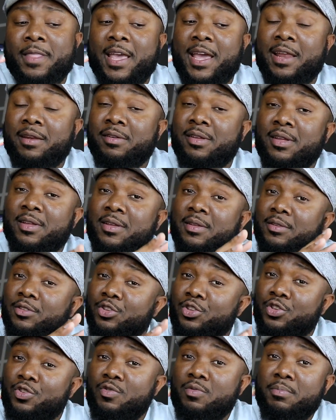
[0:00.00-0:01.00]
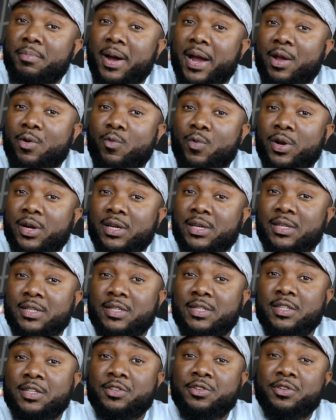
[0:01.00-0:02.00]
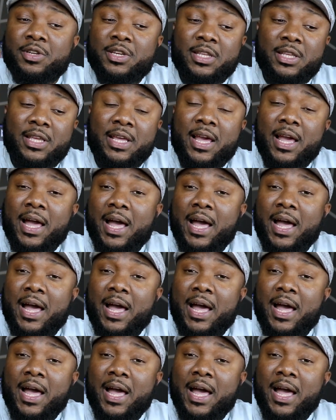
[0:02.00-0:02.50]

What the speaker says: then you might want to consider the